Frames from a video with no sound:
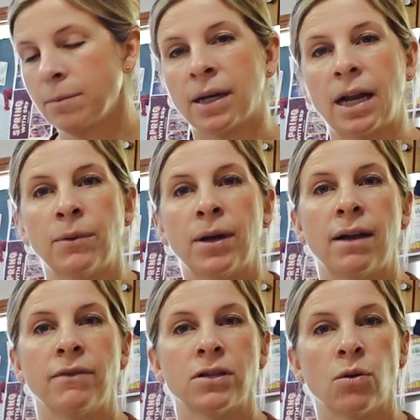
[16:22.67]
But I will
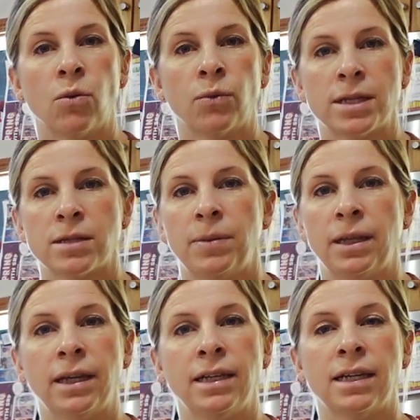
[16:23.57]
have this whole recipe
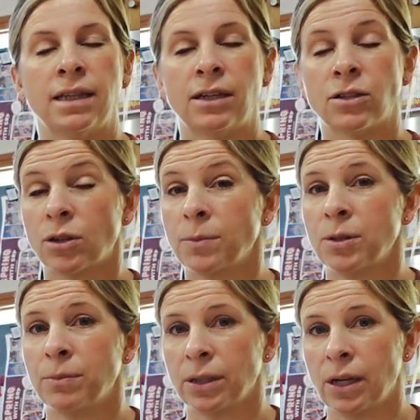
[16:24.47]
linked in the
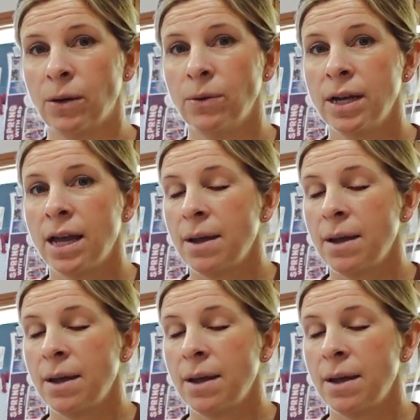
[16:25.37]
description below.